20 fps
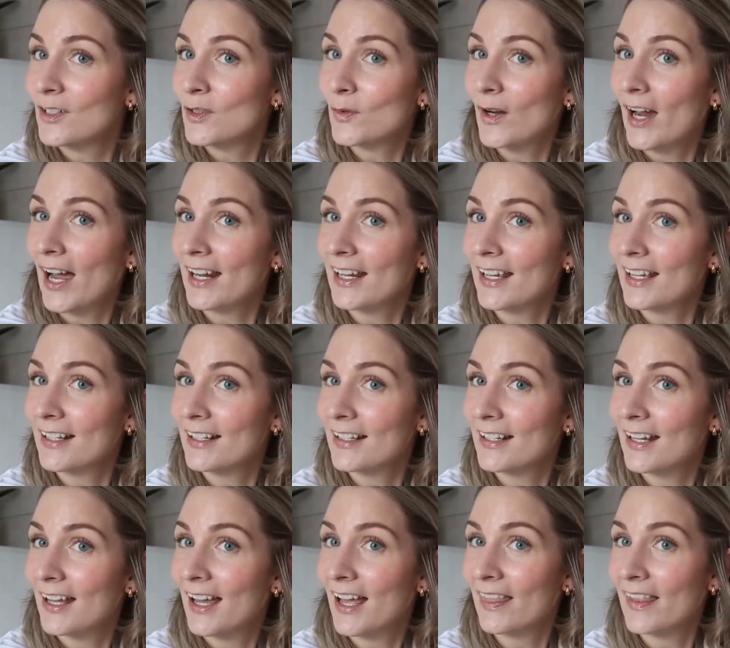drag it,
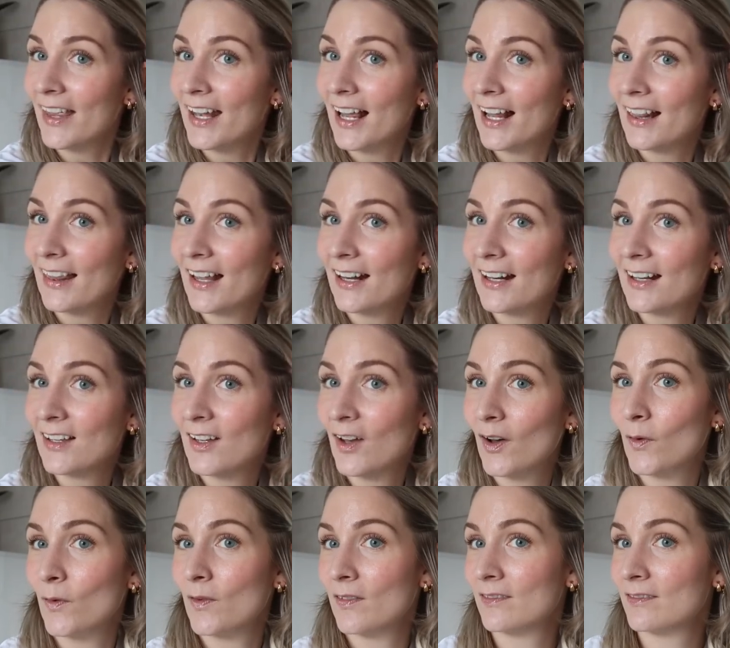and then I let it
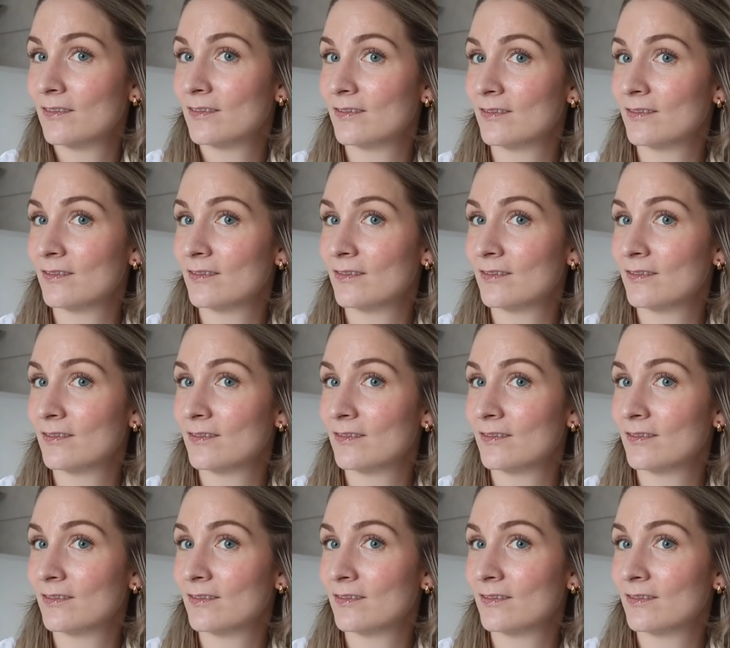go.